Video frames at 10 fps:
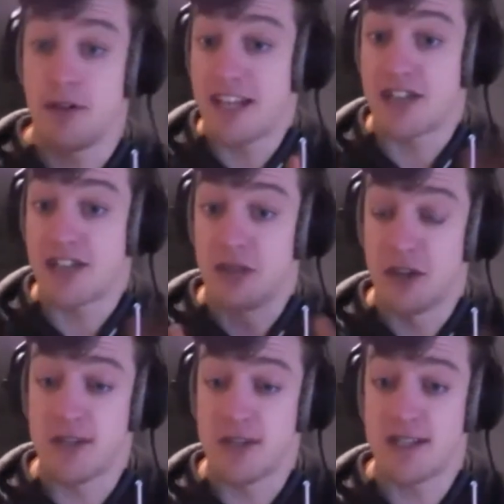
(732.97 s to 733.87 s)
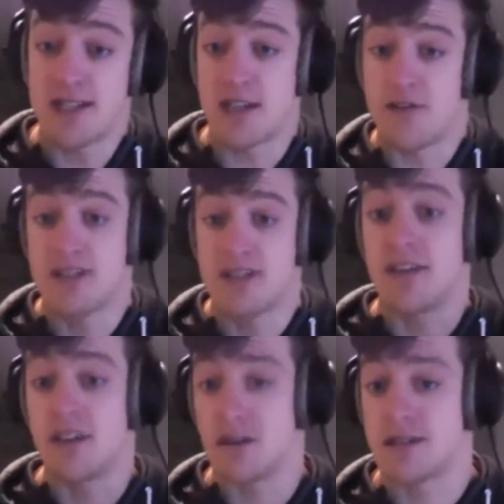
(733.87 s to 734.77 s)
the actual users, and obviously the
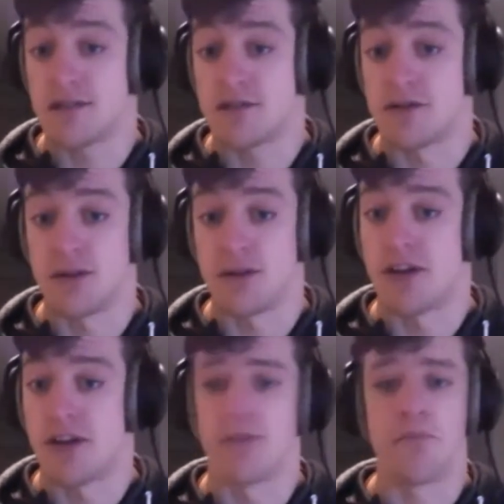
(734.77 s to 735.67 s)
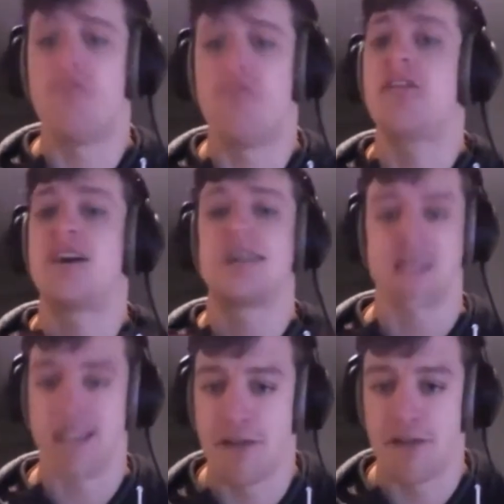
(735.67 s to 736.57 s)
users of Drupal are going to
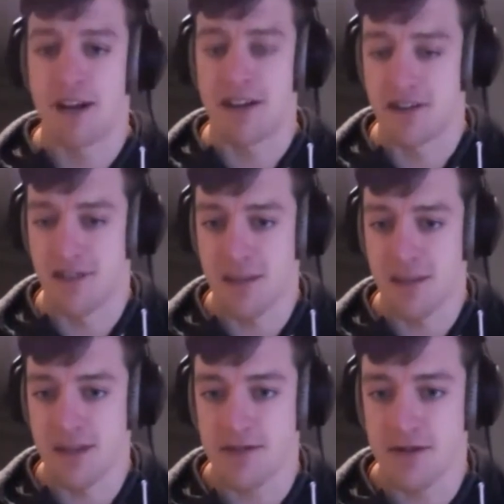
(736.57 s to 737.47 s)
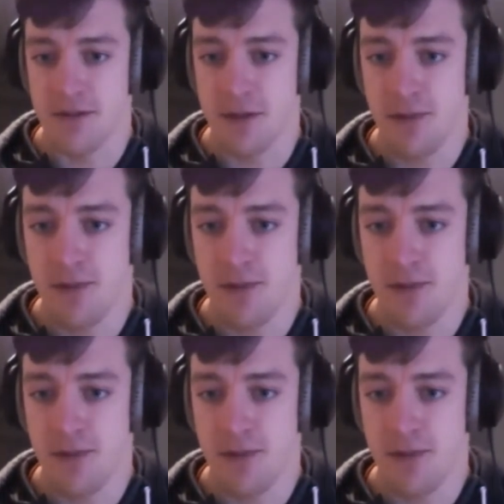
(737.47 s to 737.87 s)
vastly outrank the developers of Drupal.